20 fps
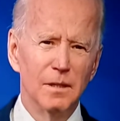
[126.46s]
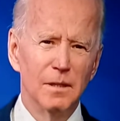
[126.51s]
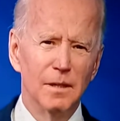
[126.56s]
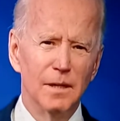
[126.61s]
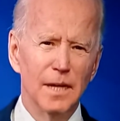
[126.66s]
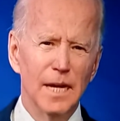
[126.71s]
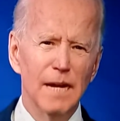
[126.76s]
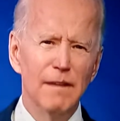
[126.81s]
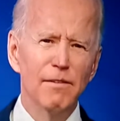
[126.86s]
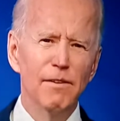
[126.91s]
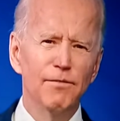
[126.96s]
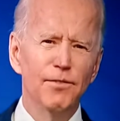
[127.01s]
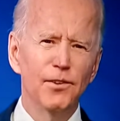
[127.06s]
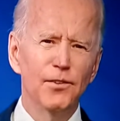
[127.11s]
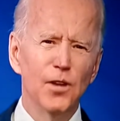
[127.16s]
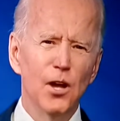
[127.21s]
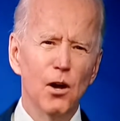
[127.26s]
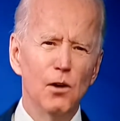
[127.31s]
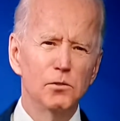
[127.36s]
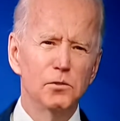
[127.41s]
Even for
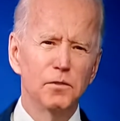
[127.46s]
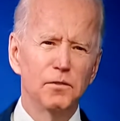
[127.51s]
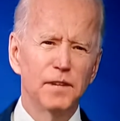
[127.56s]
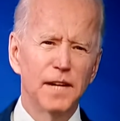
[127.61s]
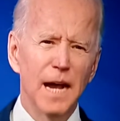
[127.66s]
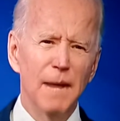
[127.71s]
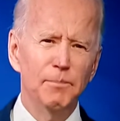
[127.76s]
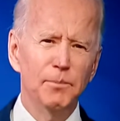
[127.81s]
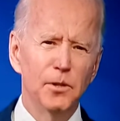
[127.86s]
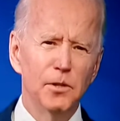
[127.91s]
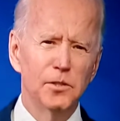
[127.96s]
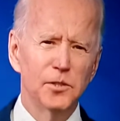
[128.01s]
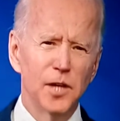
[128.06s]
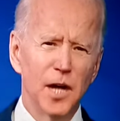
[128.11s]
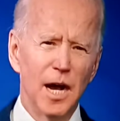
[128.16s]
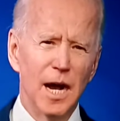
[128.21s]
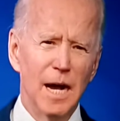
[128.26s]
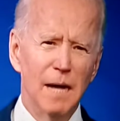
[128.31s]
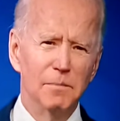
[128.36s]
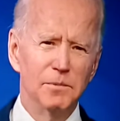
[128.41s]
those who kept their
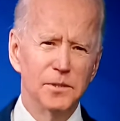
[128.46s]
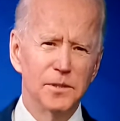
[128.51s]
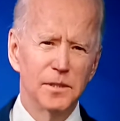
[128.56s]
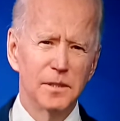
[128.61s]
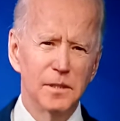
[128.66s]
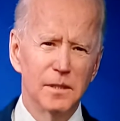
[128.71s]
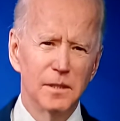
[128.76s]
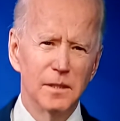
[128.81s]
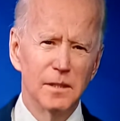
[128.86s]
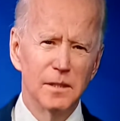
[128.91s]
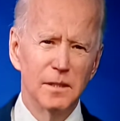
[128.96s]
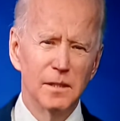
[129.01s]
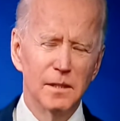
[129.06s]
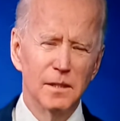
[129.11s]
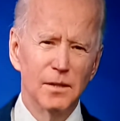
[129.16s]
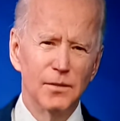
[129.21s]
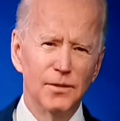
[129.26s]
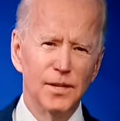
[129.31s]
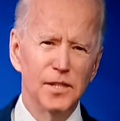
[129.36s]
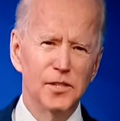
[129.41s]
jobs,
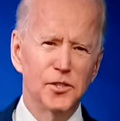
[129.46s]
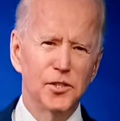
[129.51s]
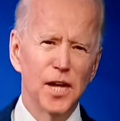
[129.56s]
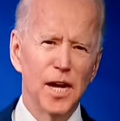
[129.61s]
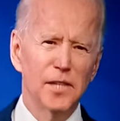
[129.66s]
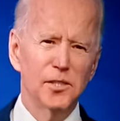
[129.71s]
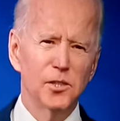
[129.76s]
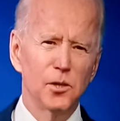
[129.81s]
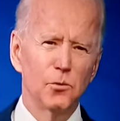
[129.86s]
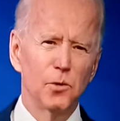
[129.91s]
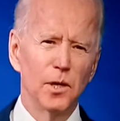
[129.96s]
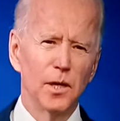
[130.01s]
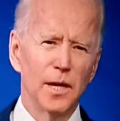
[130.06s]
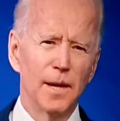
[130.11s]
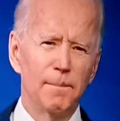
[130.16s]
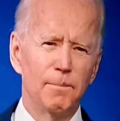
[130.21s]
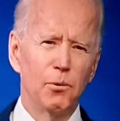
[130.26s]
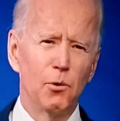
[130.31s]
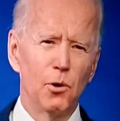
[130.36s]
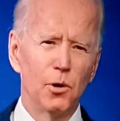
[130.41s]
these checks are really
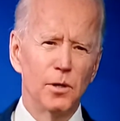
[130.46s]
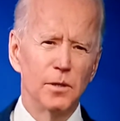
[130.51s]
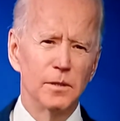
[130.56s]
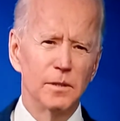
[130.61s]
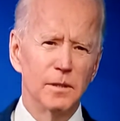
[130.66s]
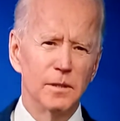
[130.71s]
important.